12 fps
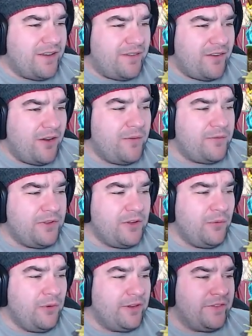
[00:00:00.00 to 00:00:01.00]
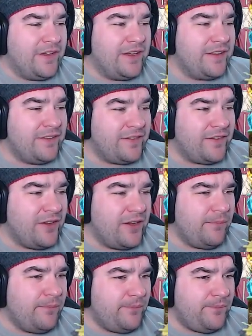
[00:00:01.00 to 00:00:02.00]
So hopefully it works out this
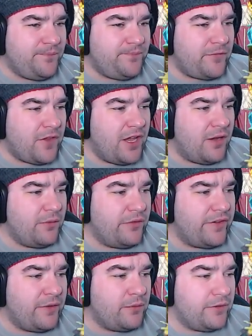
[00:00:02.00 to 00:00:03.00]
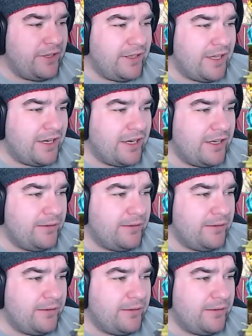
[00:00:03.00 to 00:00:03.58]
time. We'll see what we can get, eh?